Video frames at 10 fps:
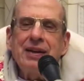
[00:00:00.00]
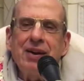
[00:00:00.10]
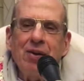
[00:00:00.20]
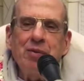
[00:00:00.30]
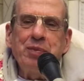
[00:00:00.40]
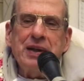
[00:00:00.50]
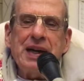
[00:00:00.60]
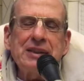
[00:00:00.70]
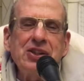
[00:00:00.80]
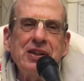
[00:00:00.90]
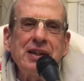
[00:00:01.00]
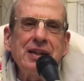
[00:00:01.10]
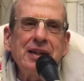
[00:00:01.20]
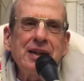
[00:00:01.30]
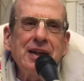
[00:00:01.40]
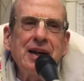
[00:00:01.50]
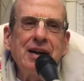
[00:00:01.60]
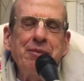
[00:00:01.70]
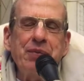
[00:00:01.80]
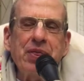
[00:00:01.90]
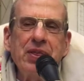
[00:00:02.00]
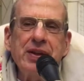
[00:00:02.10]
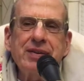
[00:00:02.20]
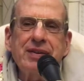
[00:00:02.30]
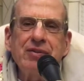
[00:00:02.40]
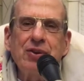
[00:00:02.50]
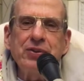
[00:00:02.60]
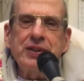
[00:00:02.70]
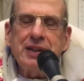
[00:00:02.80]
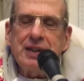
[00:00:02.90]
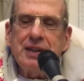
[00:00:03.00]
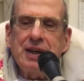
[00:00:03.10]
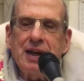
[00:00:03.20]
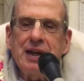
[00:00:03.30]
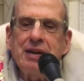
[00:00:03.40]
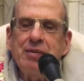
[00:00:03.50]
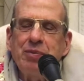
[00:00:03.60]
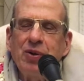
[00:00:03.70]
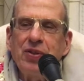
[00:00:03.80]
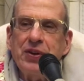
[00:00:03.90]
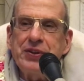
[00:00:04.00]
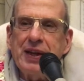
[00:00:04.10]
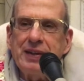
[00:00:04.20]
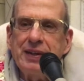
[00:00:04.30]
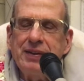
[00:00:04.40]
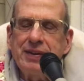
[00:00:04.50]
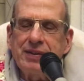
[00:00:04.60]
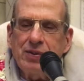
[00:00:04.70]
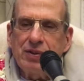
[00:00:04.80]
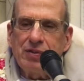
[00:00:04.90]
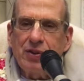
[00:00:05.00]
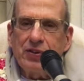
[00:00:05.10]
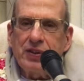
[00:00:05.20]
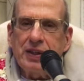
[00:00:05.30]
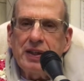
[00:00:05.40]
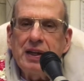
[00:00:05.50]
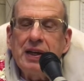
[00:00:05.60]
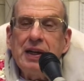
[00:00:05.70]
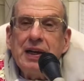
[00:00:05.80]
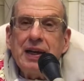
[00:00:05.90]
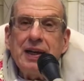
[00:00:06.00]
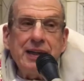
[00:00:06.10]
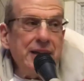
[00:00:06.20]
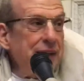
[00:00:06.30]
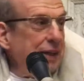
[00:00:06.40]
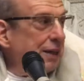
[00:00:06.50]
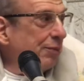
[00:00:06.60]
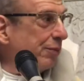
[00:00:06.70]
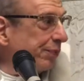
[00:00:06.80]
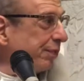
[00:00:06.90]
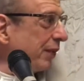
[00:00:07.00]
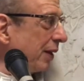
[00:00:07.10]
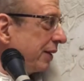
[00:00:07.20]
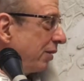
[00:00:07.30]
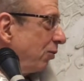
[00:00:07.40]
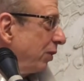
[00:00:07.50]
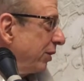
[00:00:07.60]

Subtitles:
No, but actually, this devotee and I both attended this university, and he, now